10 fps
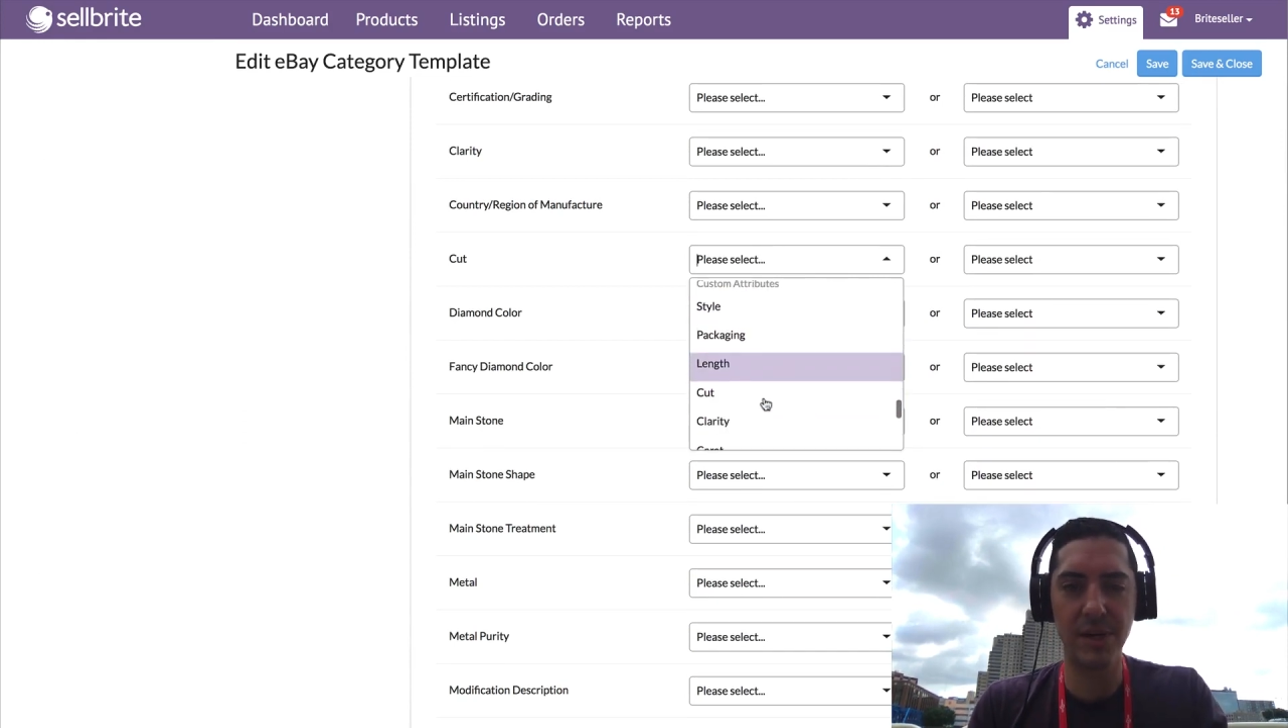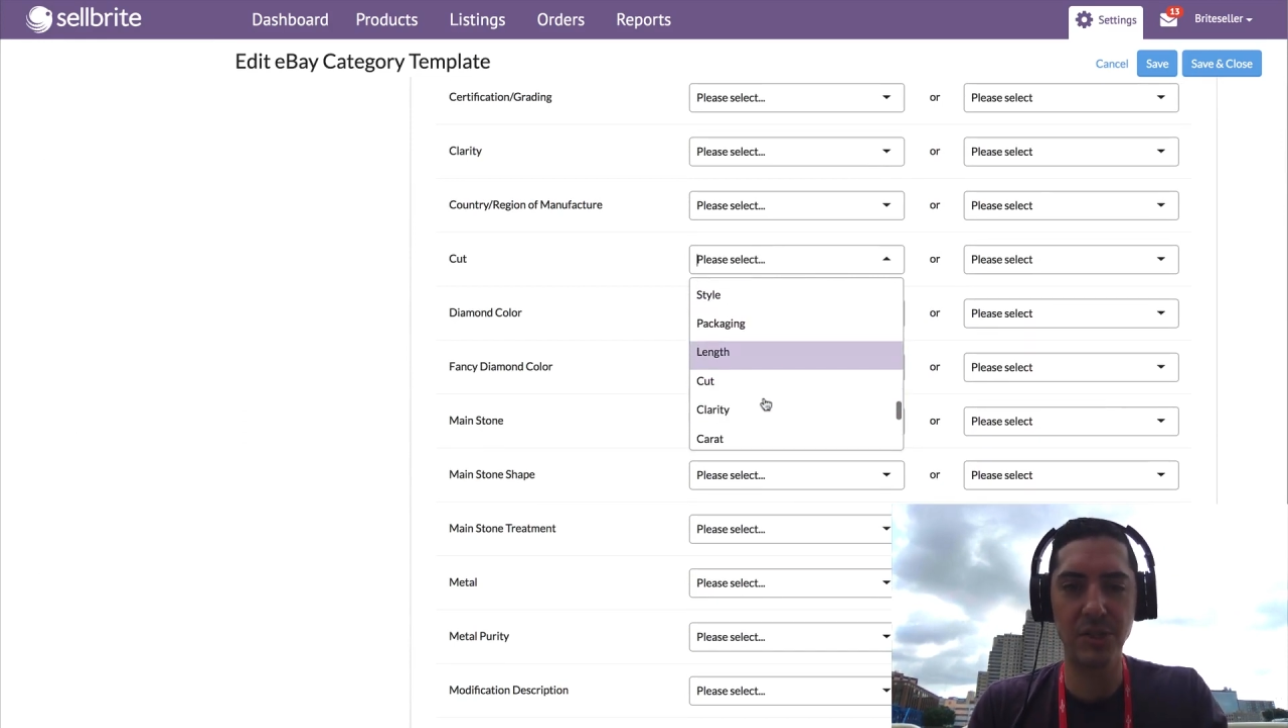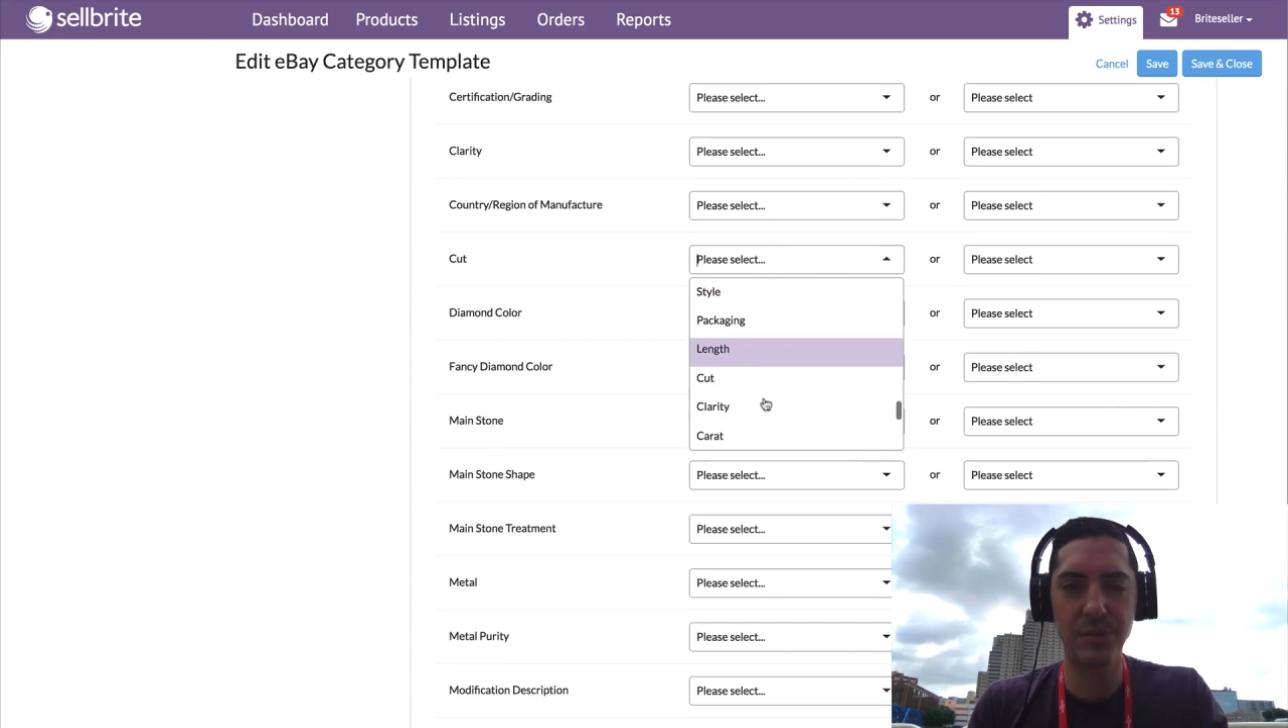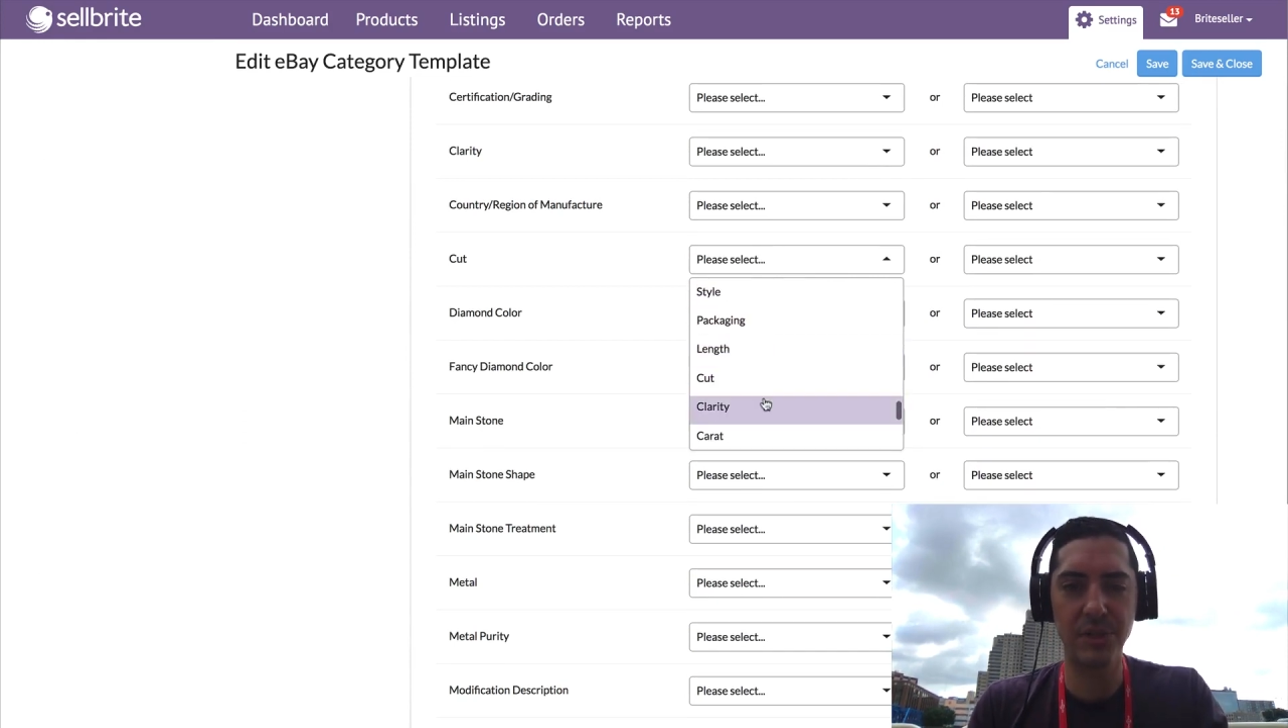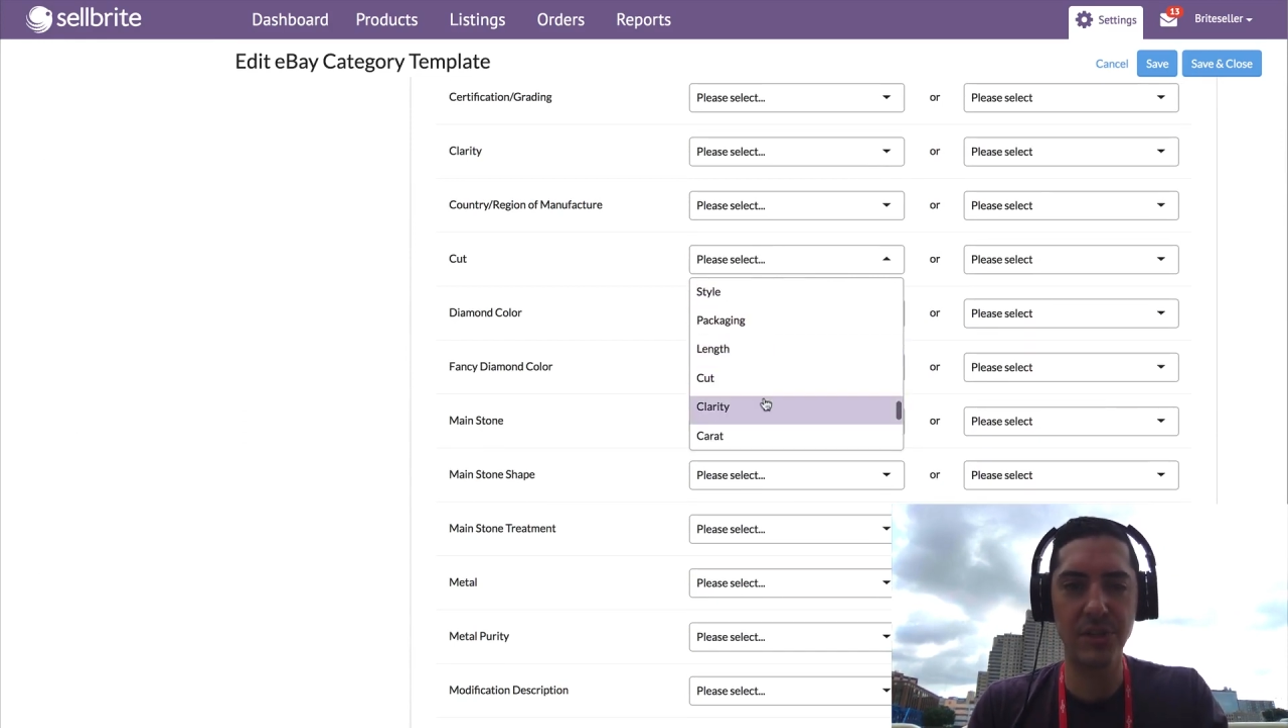
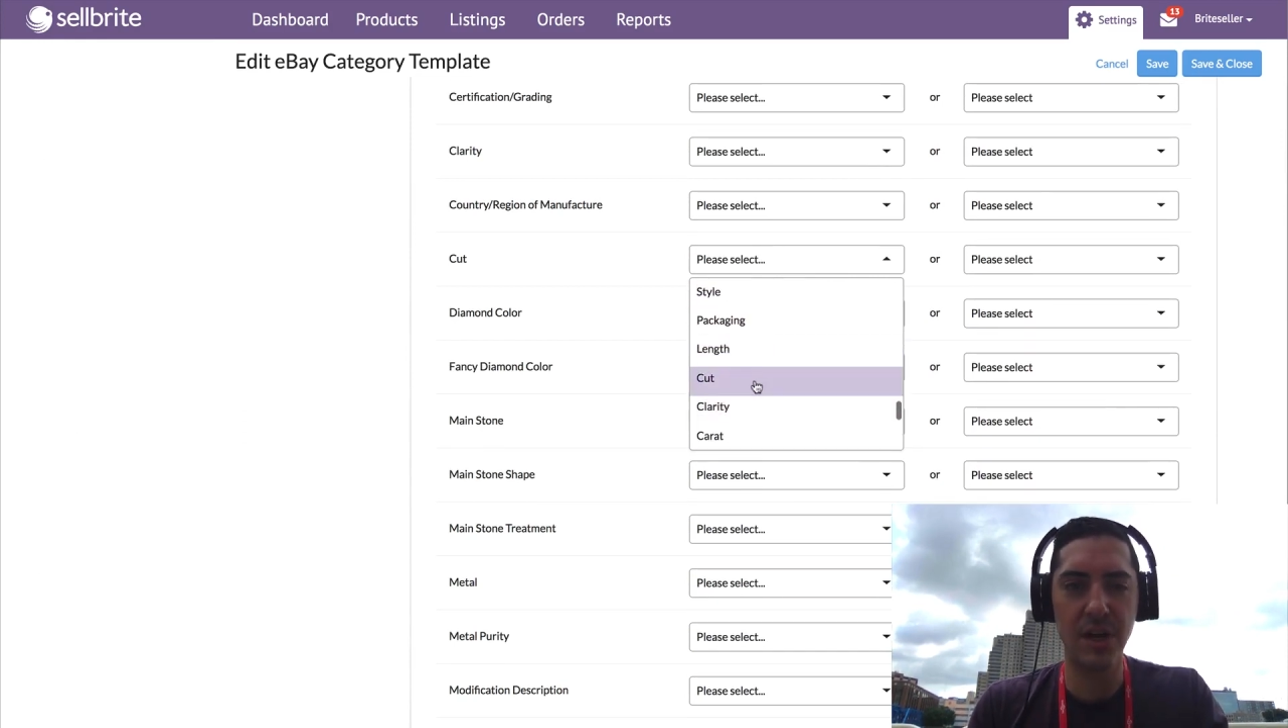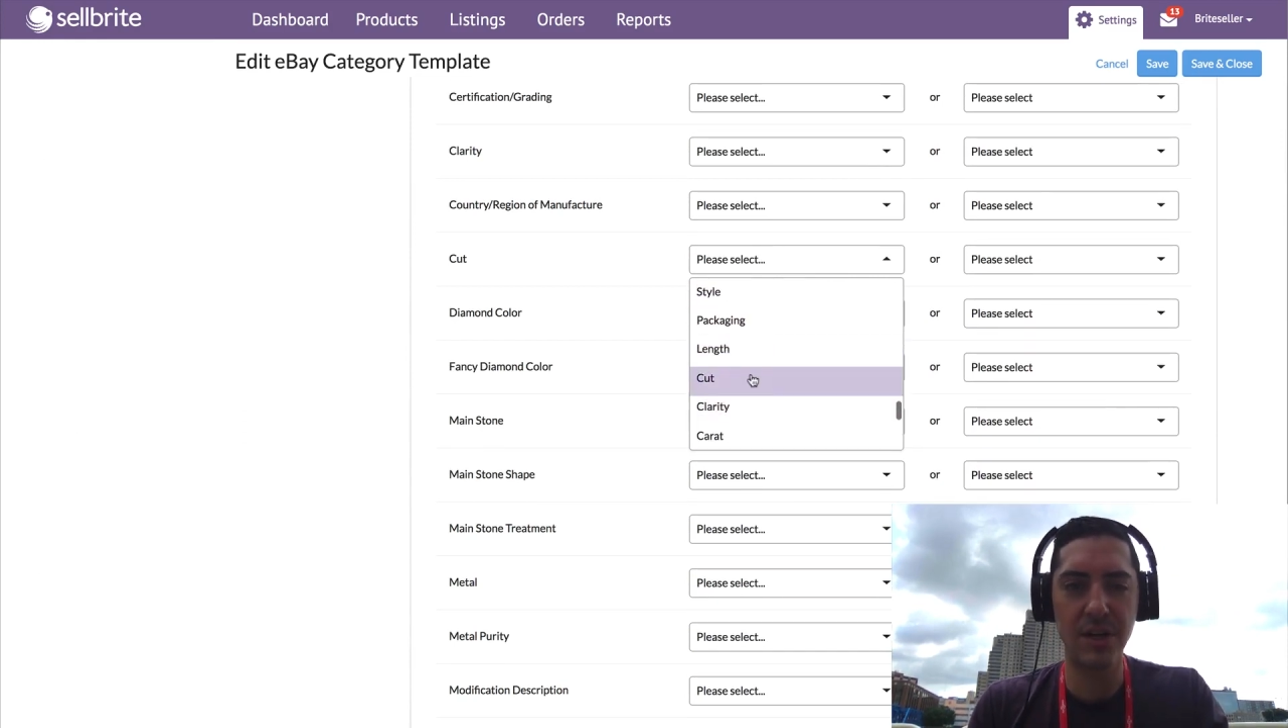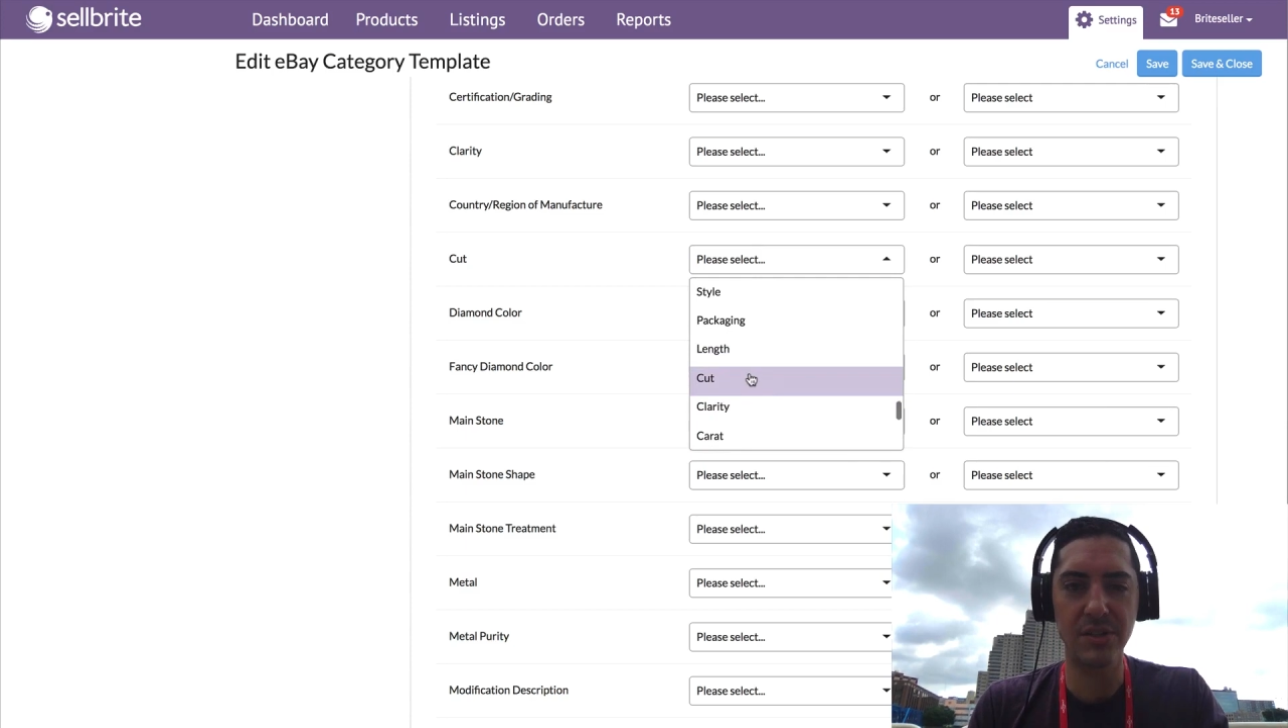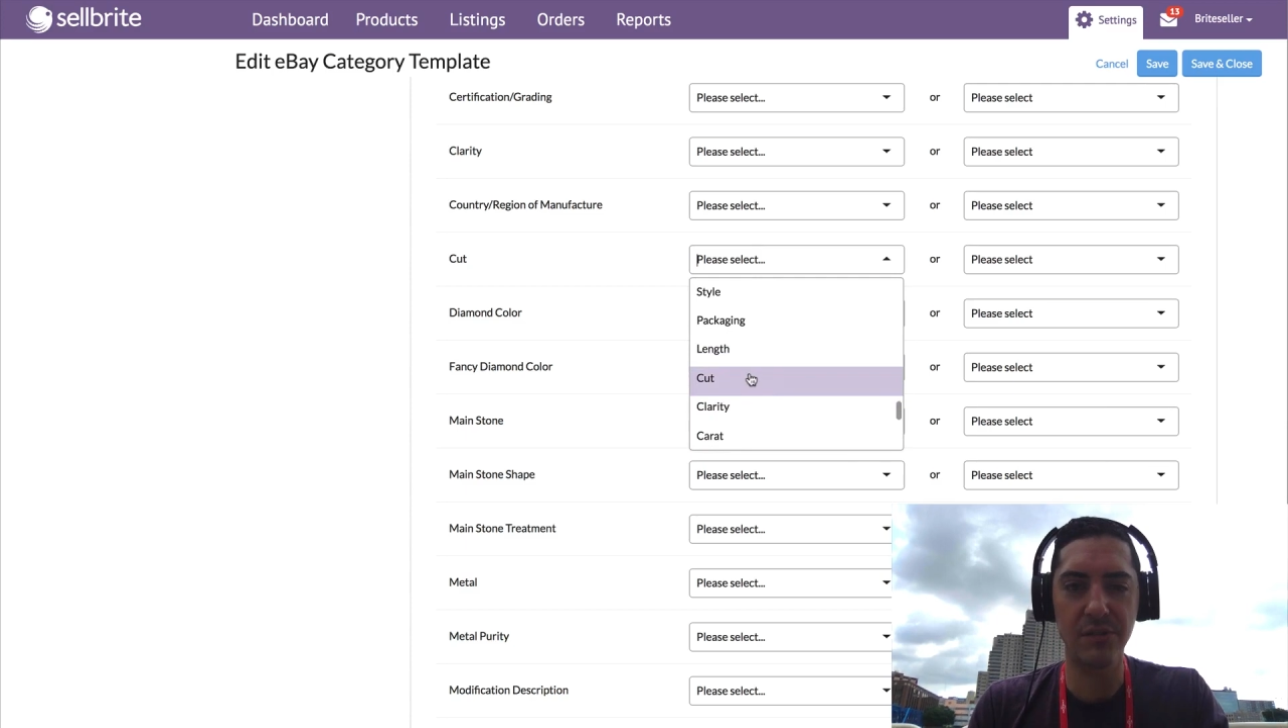attributes start.